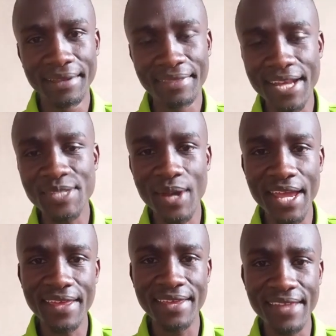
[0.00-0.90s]
That is
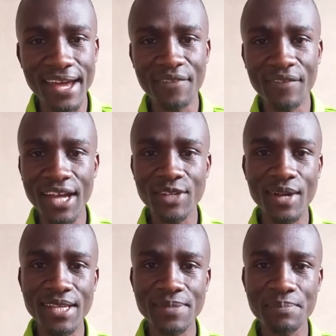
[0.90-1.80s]
why they are referred
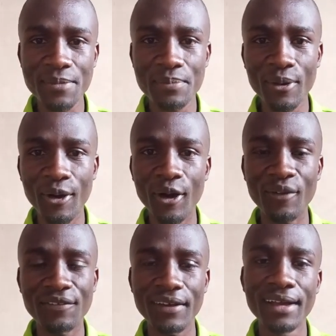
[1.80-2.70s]
to as people
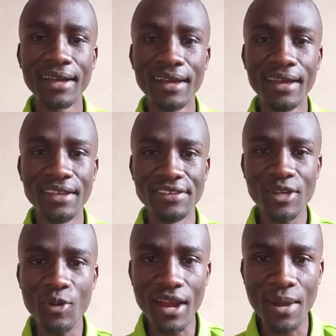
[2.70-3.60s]
of
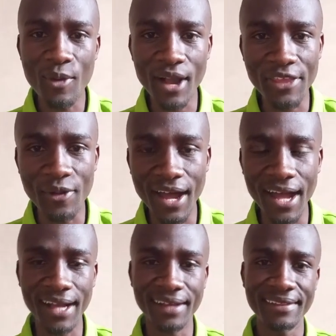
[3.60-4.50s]
Nyikwa Ramogi
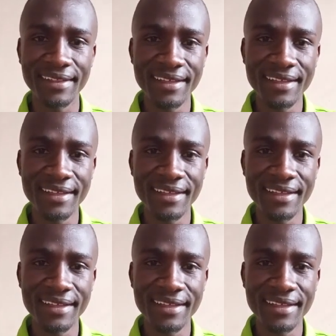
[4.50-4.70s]
Ajwang,